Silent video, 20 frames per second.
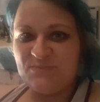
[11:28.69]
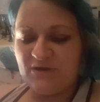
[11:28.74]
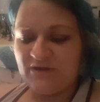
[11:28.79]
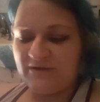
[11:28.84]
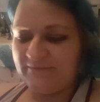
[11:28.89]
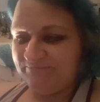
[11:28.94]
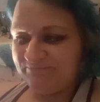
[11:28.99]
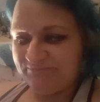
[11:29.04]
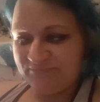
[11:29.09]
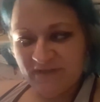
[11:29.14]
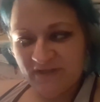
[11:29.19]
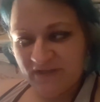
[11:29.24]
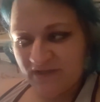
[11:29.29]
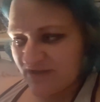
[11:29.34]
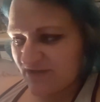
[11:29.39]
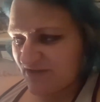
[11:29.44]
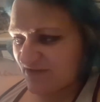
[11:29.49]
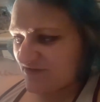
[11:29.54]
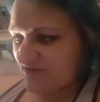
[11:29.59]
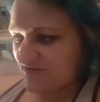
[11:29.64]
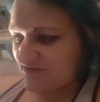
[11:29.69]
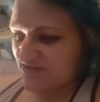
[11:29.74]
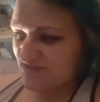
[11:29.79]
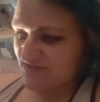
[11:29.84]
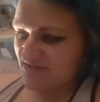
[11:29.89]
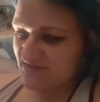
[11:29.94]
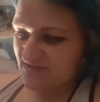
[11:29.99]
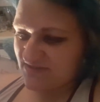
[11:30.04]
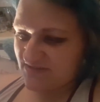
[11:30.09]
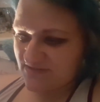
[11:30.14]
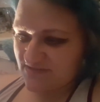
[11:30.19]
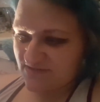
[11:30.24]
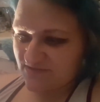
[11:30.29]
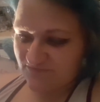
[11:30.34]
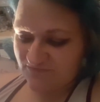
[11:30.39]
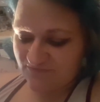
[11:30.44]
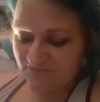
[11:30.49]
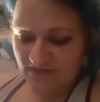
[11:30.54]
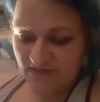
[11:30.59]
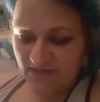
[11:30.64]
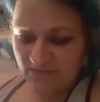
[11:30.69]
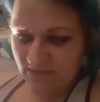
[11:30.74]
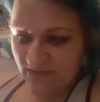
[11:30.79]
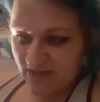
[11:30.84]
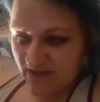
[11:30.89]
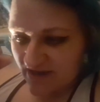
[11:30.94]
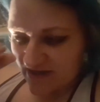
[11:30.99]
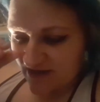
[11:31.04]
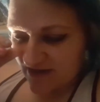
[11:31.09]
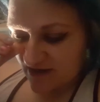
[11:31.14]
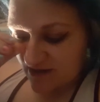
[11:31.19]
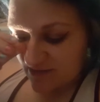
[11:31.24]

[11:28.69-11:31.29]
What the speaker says: But you know, this is a really big hit,